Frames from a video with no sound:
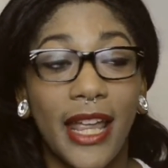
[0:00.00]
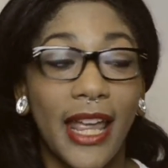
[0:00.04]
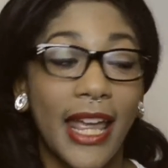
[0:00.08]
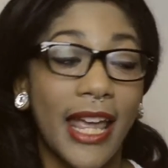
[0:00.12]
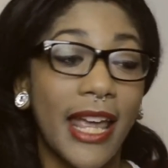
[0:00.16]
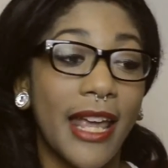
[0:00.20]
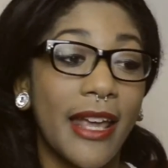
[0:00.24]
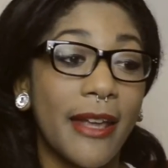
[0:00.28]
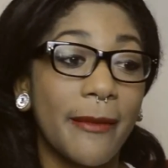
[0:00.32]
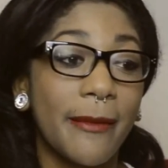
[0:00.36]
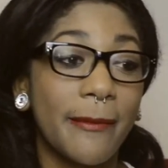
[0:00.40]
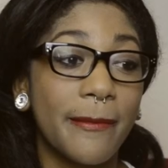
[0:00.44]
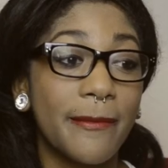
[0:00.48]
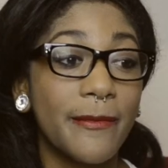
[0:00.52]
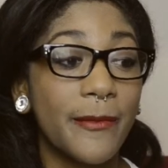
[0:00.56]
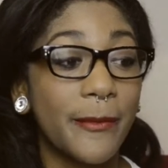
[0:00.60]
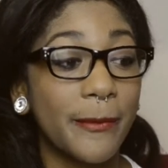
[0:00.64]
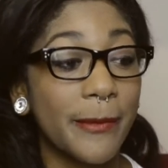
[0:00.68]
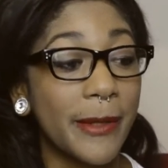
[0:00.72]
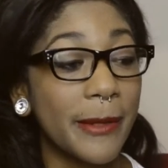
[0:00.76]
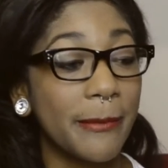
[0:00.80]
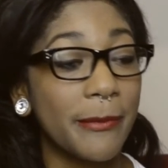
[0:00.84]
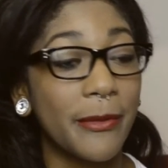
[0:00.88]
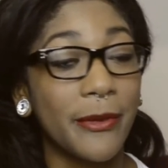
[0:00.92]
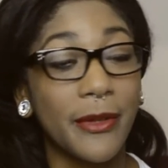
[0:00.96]
and when
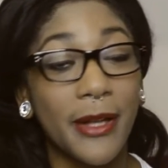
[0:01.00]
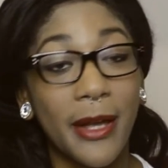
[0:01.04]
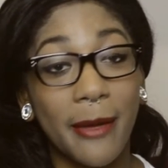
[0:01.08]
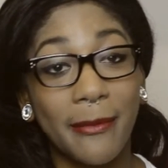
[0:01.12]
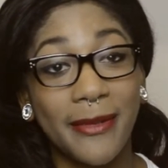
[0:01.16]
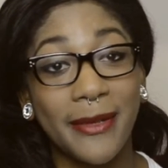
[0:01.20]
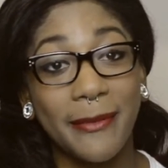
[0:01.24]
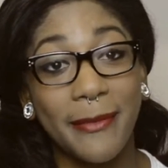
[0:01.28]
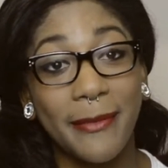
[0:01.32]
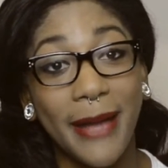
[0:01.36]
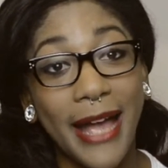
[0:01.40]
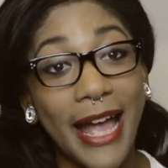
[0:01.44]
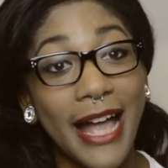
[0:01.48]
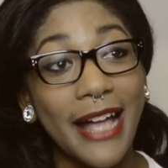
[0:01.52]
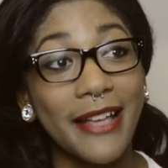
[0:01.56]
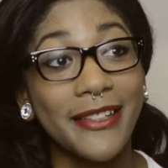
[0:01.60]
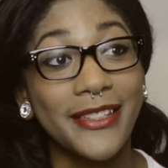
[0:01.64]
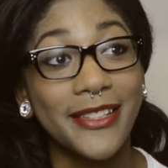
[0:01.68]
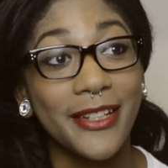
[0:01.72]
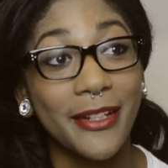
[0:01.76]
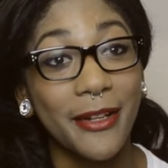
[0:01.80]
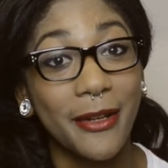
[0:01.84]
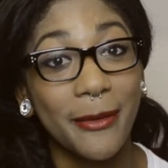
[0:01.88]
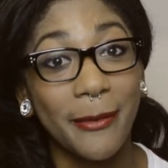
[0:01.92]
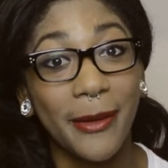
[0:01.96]
people come in my house,
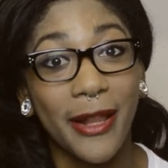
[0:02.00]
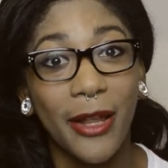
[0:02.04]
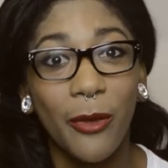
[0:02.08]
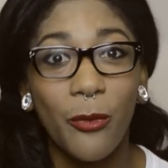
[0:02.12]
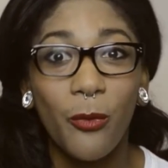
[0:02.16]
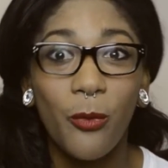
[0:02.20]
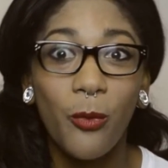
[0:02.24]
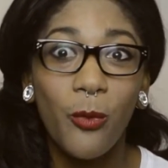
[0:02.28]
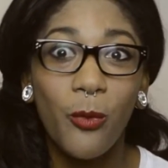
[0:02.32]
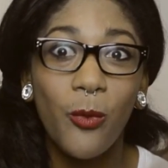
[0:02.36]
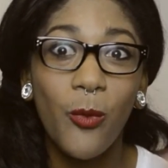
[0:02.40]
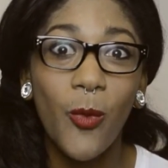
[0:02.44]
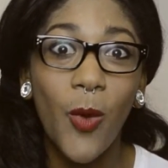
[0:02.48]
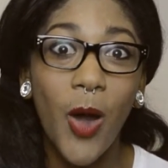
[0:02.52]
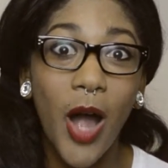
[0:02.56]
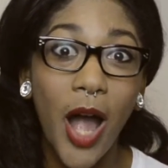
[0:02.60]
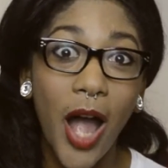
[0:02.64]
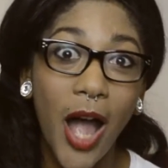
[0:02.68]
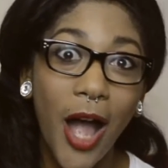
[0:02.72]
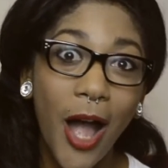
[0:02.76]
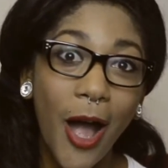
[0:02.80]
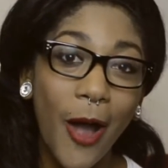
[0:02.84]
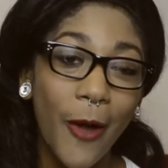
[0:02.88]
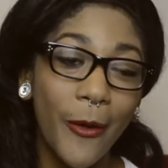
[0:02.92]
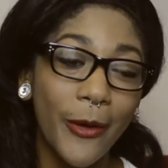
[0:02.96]
they're gonna be like,
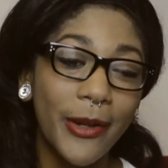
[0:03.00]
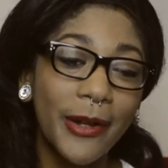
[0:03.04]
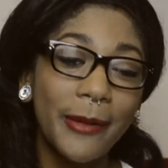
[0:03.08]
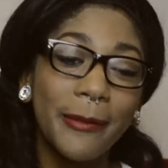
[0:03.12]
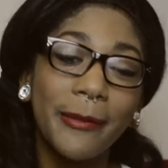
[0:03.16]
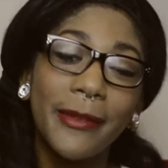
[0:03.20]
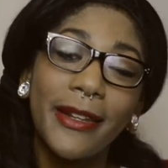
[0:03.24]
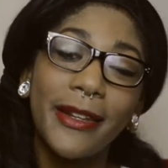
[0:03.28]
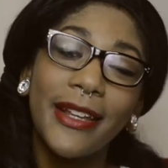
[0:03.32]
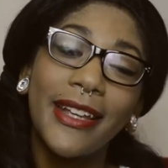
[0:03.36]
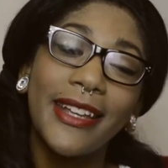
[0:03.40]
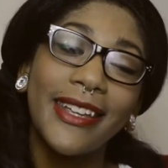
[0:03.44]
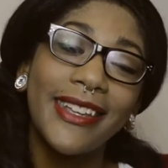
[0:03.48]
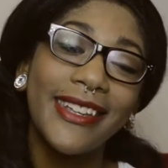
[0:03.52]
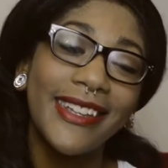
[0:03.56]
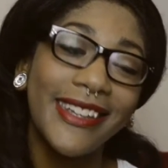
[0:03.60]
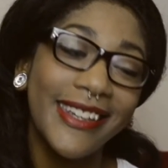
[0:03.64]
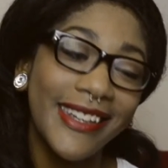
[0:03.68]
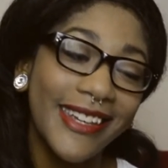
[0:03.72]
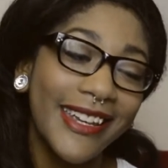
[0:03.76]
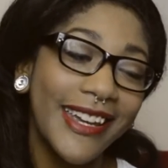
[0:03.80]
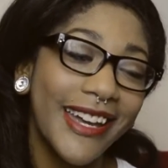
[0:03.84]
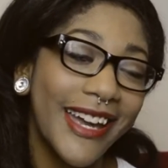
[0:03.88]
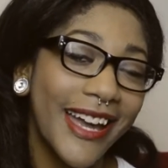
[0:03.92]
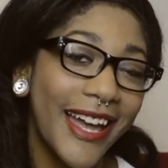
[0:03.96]
whoa, and I'm like,
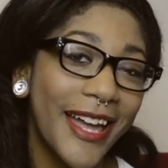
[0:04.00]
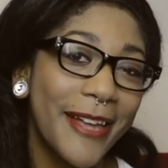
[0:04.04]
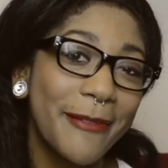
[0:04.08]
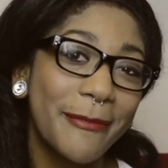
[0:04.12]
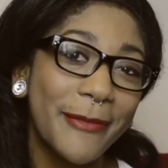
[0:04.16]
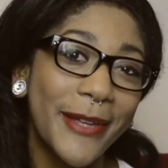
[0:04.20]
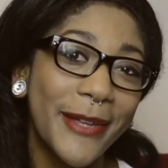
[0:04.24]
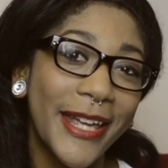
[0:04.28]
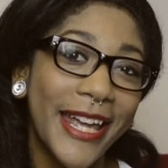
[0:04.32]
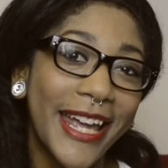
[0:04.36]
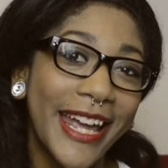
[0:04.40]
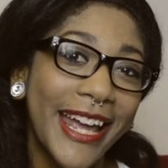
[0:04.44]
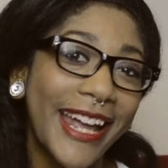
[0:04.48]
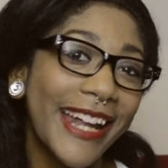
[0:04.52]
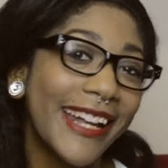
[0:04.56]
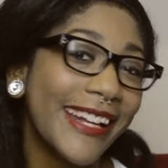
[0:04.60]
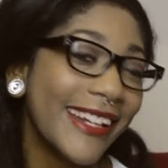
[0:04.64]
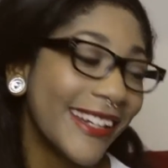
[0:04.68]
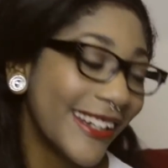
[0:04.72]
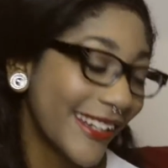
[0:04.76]
yeah, man.